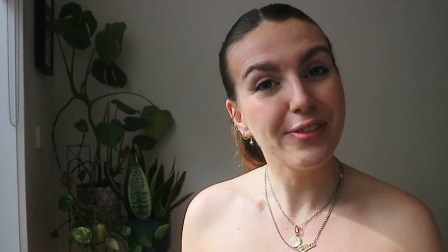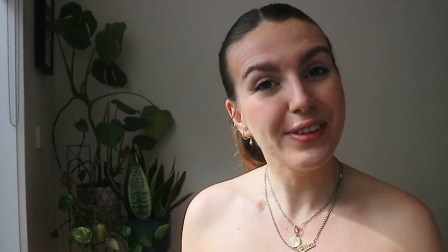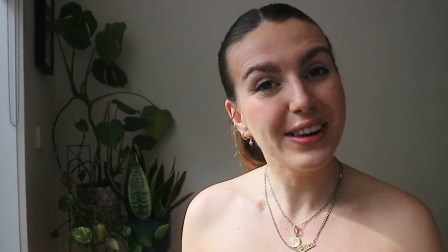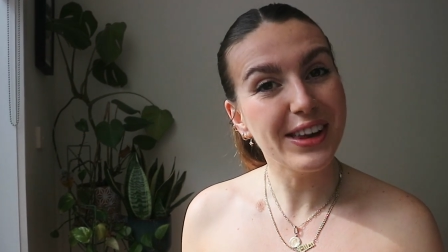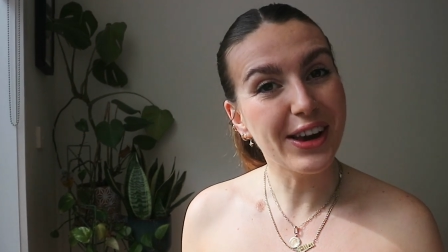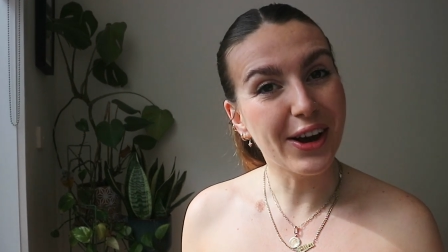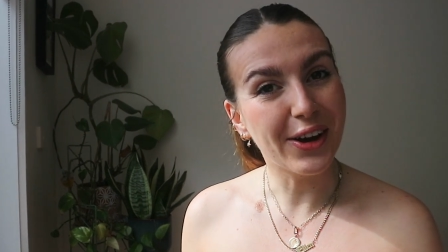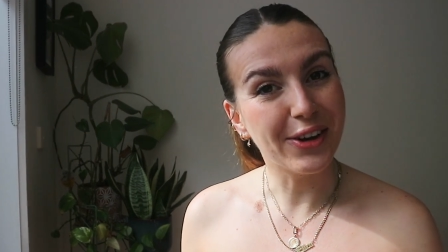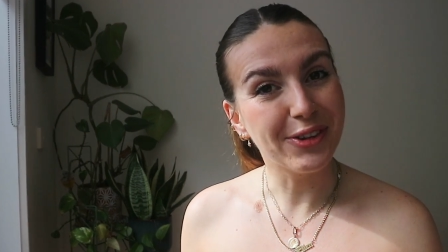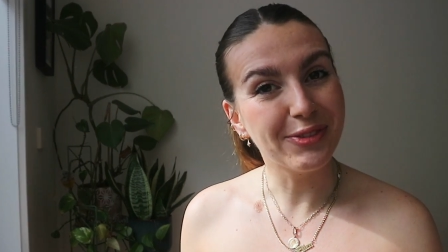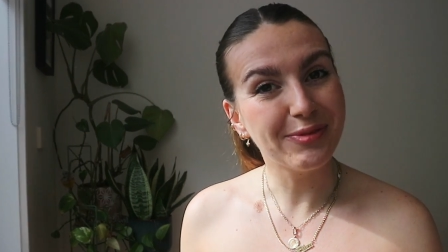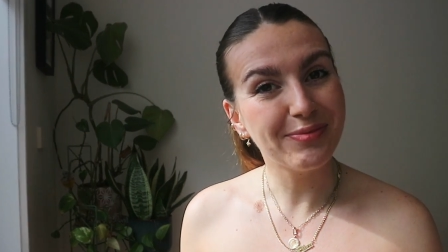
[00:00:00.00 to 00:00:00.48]

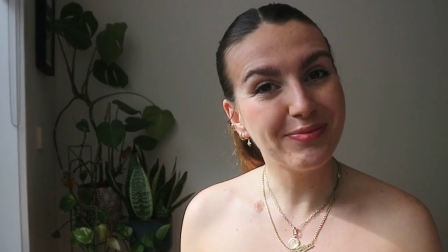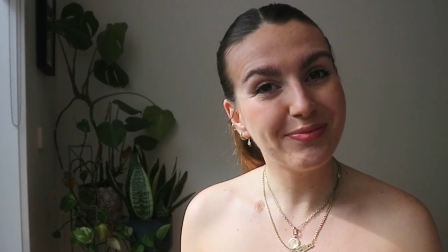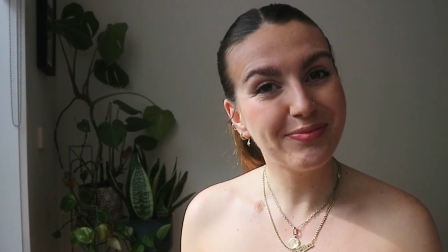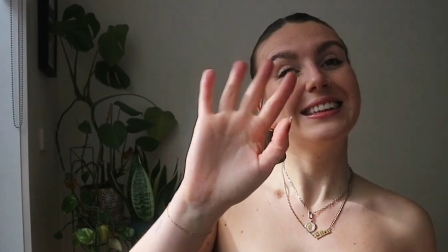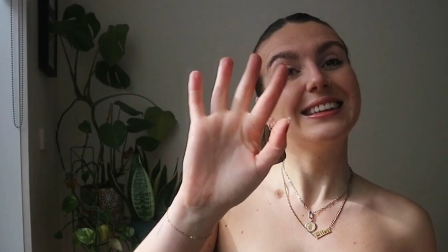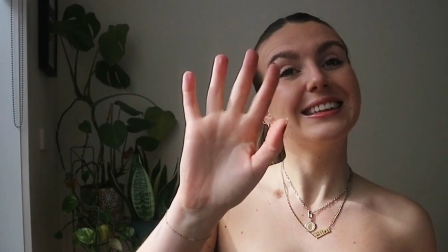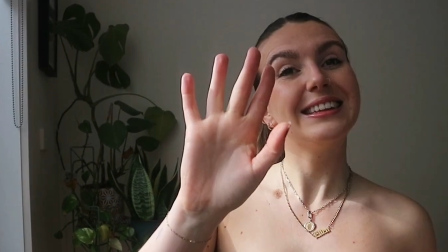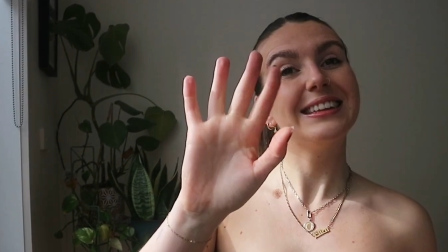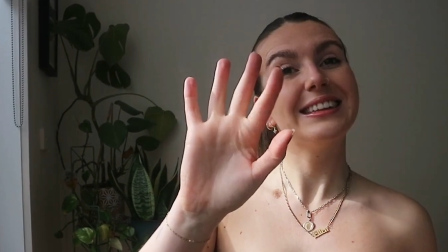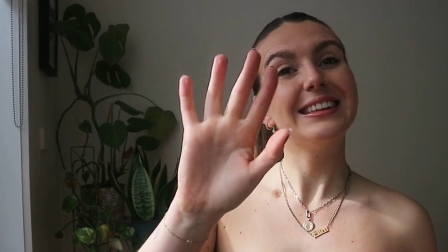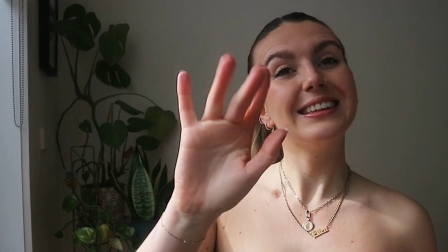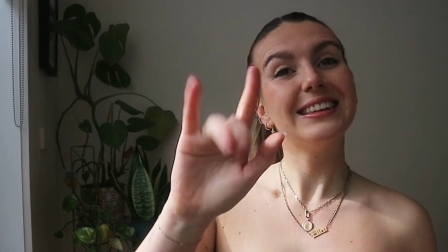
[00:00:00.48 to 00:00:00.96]
video.
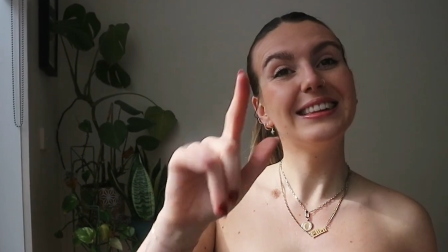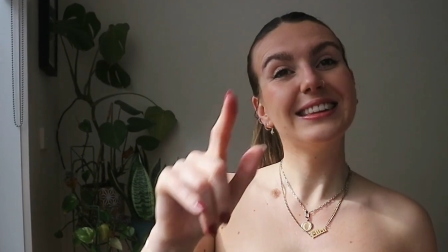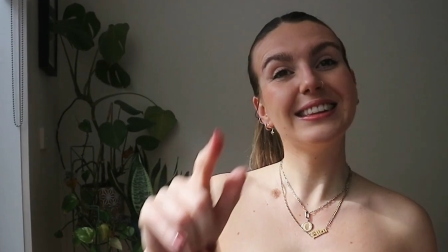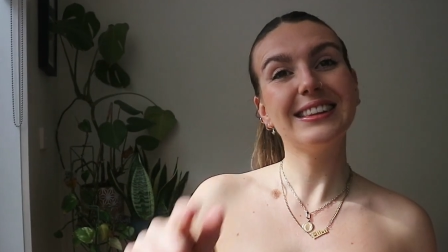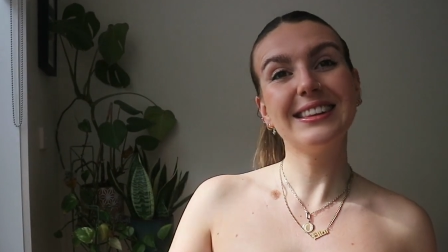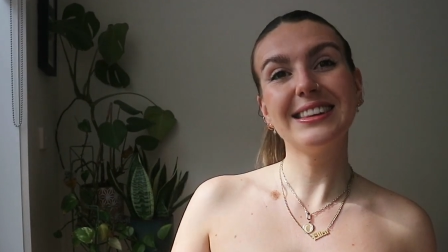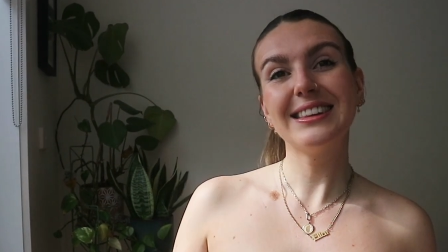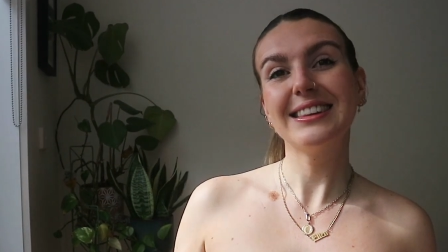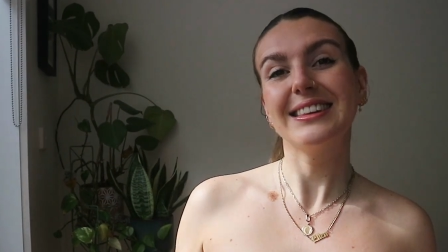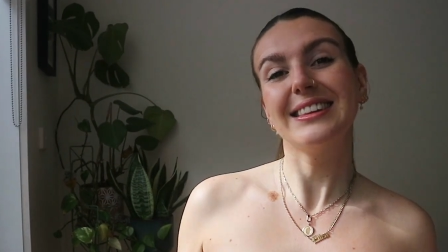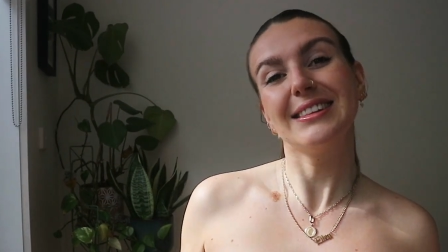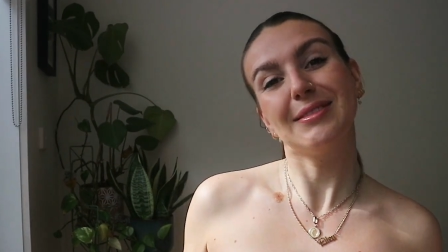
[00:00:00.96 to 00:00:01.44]

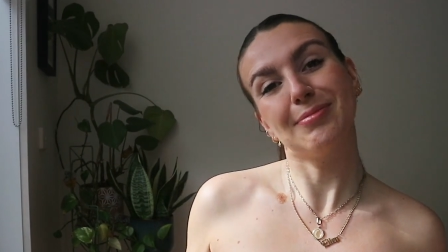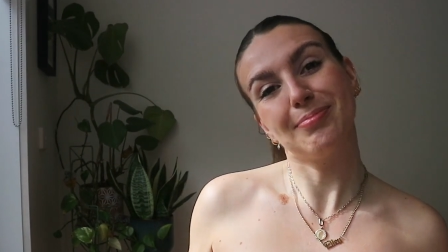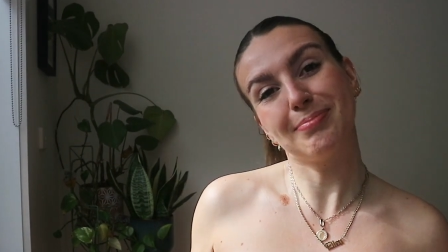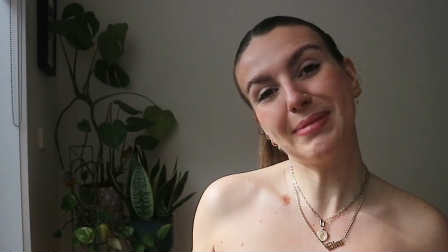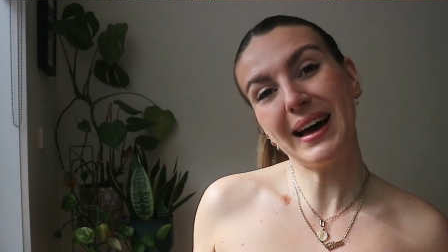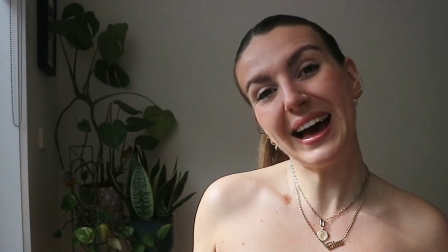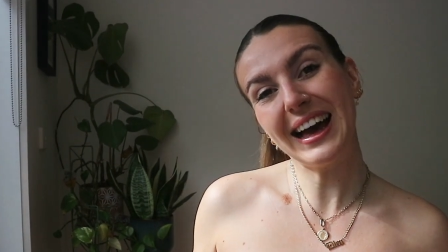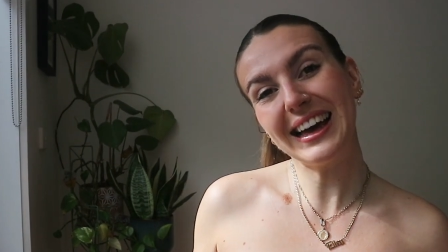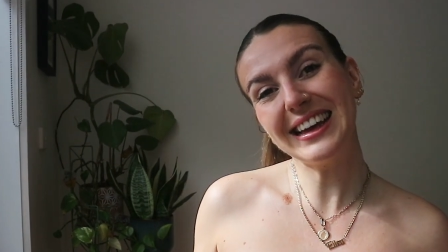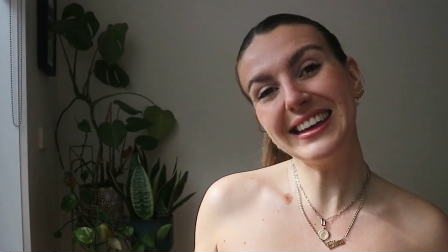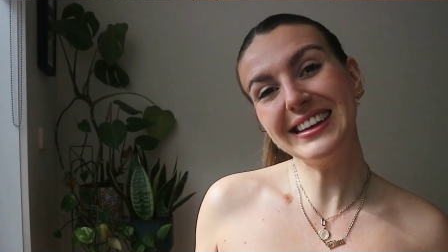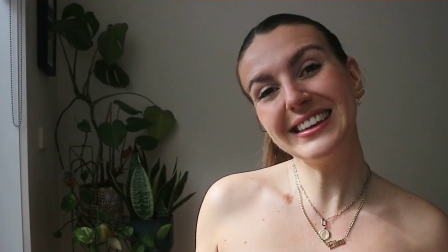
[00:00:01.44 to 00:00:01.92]

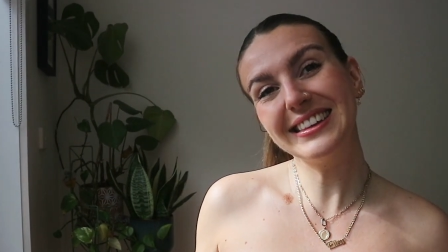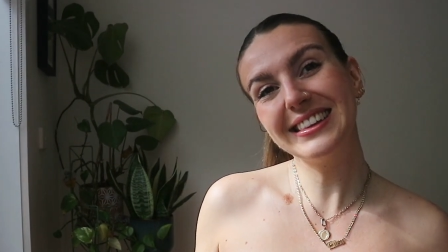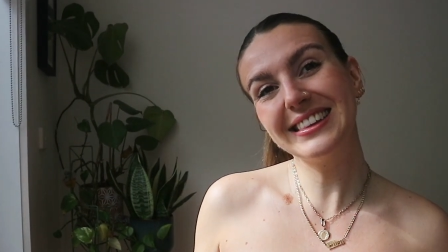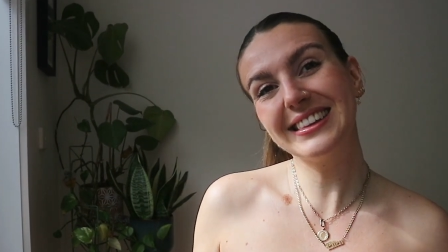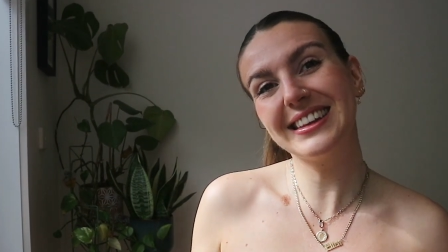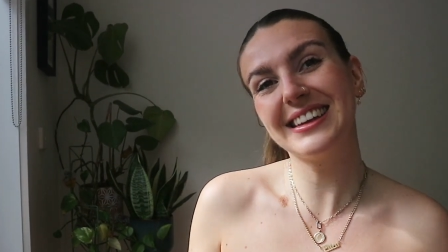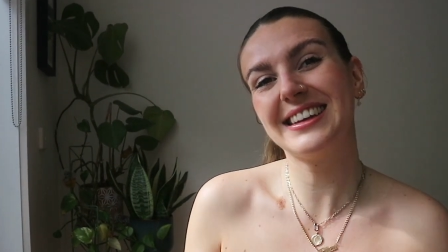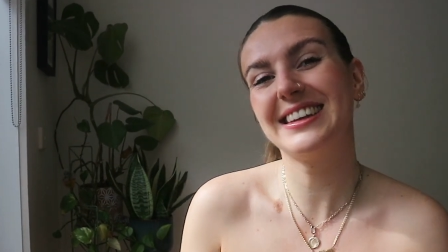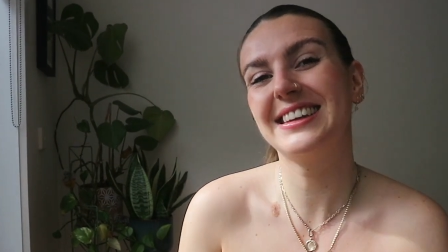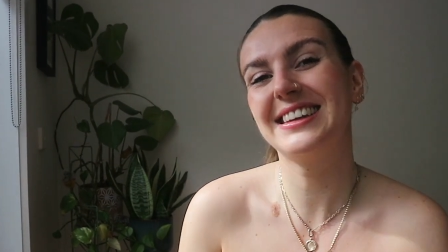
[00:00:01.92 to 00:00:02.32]
Bye.